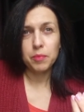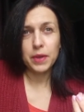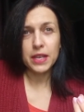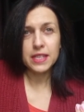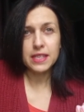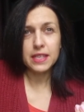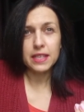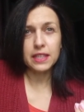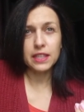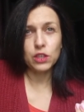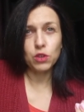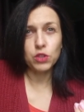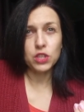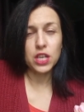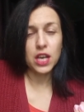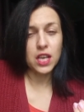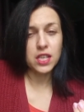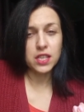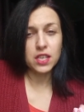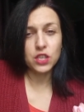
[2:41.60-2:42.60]
Basically,
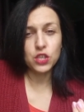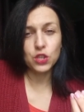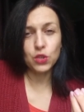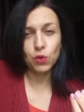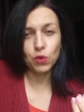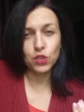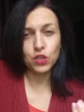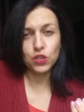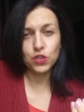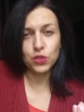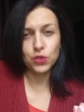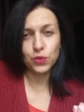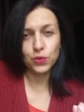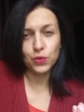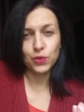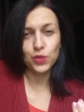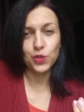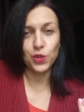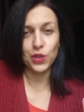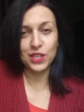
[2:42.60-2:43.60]
your task is not
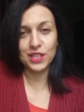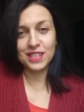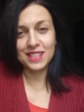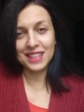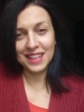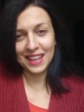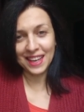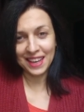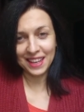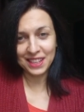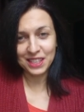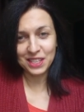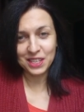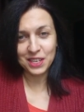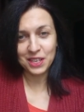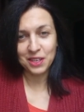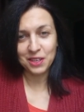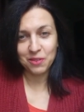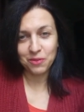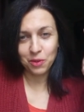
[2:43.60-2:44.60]
to
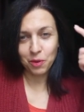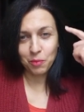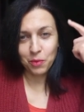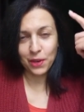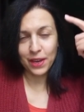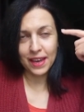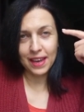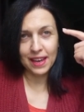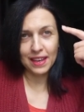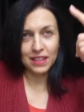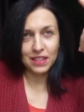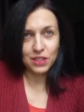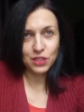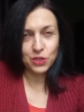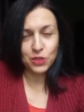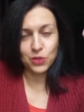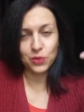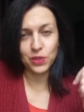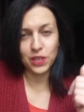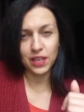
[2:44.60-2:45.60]
translate from your head
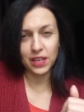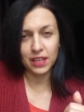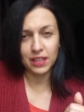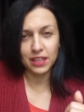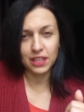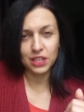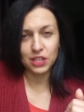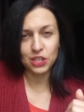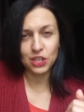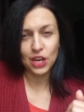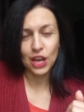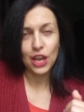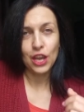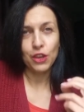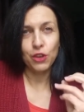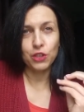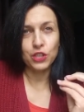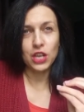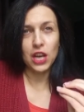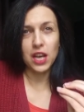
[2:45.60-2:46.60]
to English.
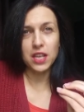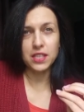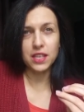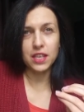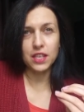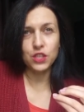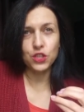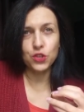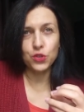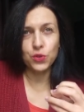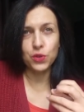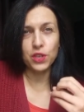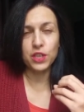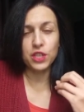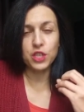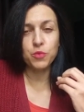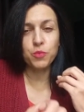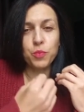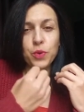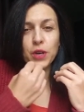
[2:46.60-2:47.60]
Your task is to
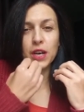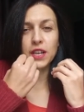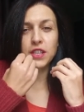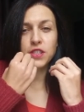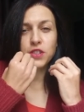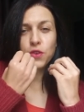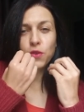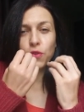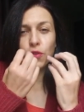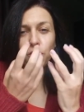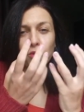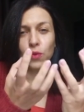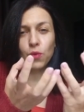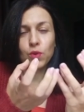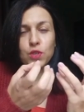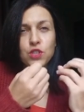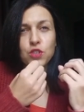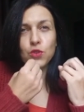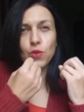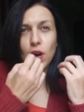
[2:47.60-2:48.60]
express your
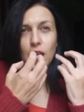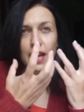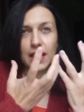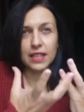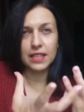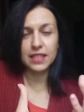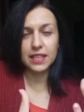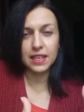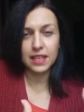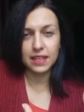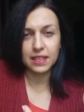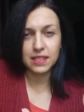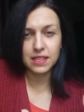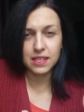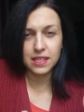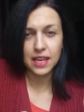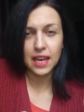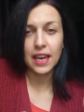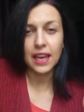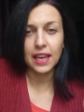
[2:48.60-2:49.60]
thoughts, your
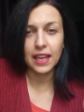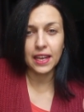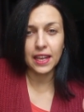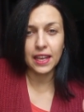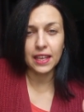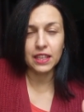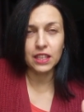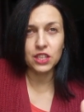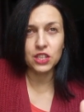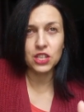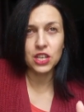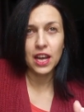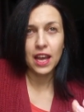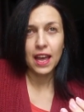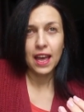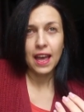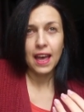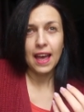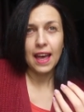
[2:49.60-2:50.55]
ideas in English.